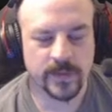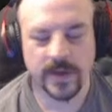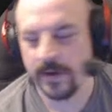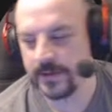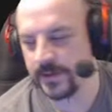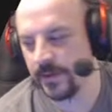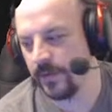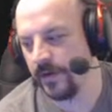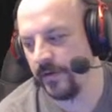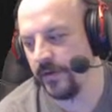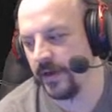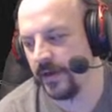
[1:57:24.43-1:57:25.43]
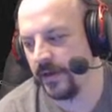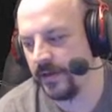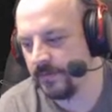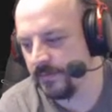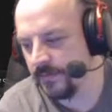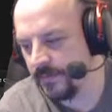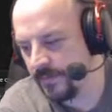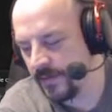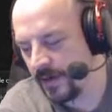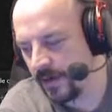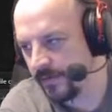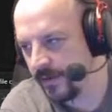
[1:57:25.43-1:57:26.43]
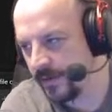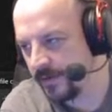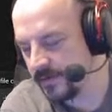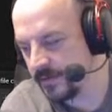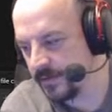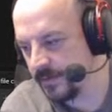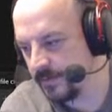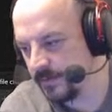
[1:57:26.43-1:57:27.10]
Also, when are you getting Arc Raiders?